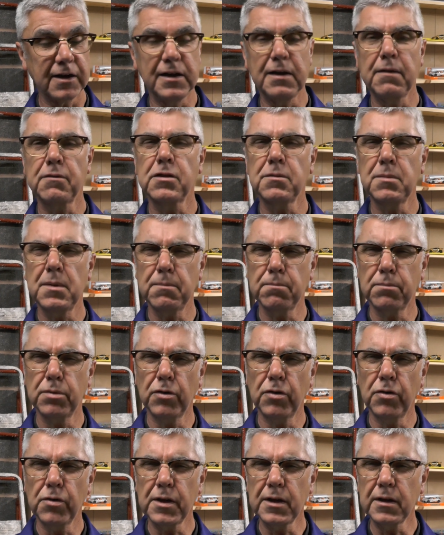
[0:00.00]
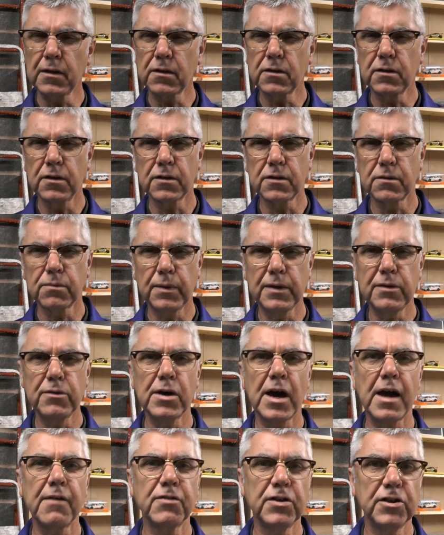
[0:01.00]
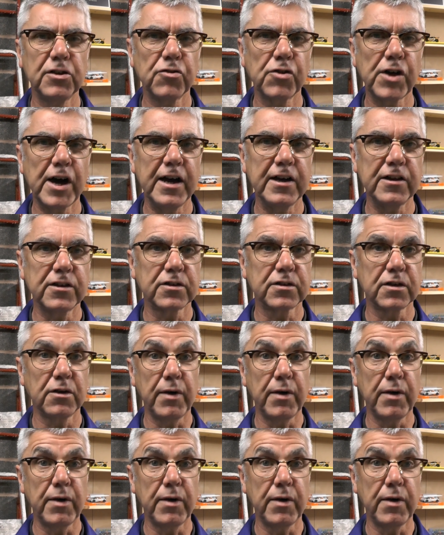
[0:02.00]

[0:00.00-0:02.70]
and that was a bit boring, because when you're having a race,